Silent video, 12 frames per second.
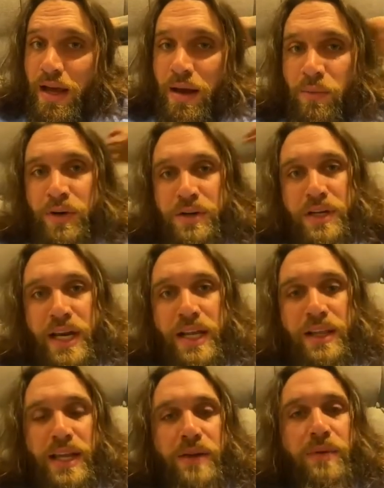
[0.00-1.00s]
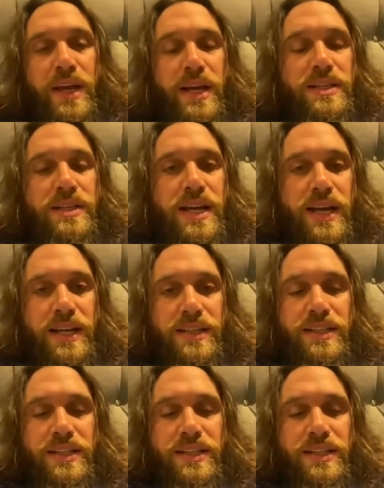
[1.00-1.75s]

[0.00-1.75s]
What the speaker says: and we get kind of